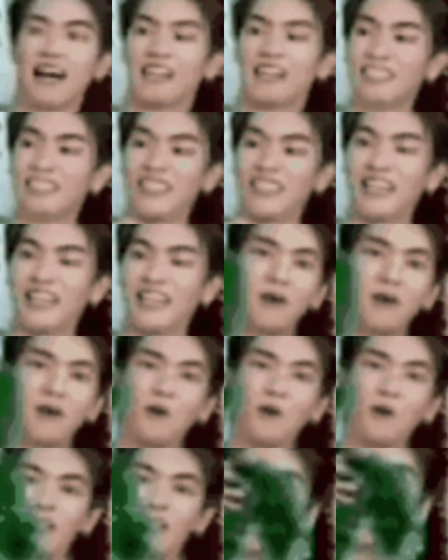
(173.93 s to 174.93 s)
keep me up and
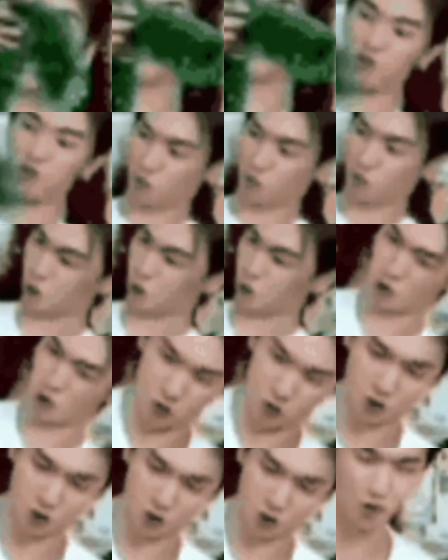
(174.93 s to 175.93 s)
stimulate me too
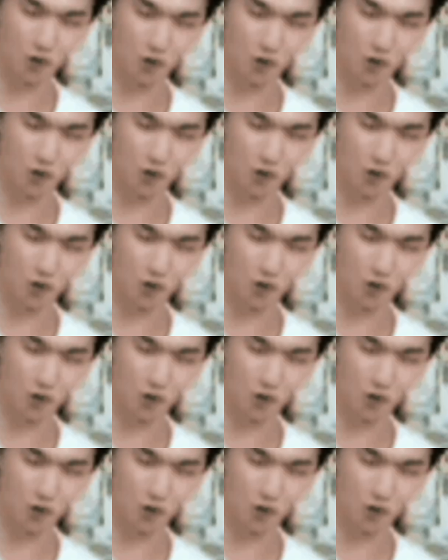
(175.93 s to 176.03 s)
much.